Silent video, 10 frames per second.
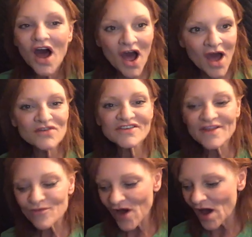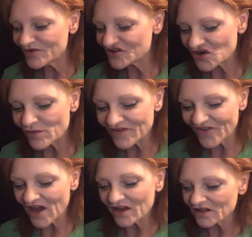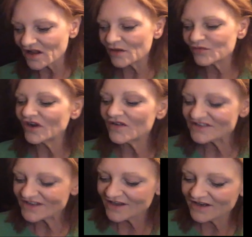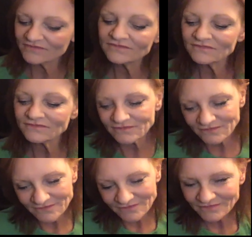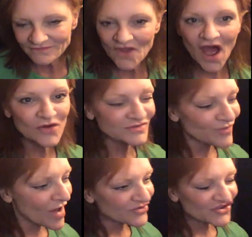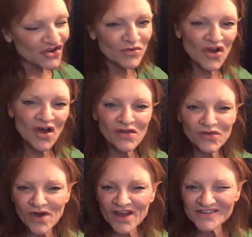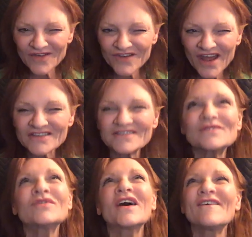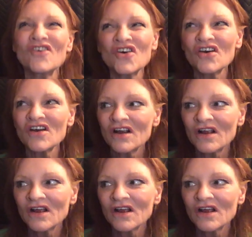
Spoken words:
I was in the Bobby Sherman fan club when I was a kid. I was Bobby Sherman all the way. David Cassidy, whatever.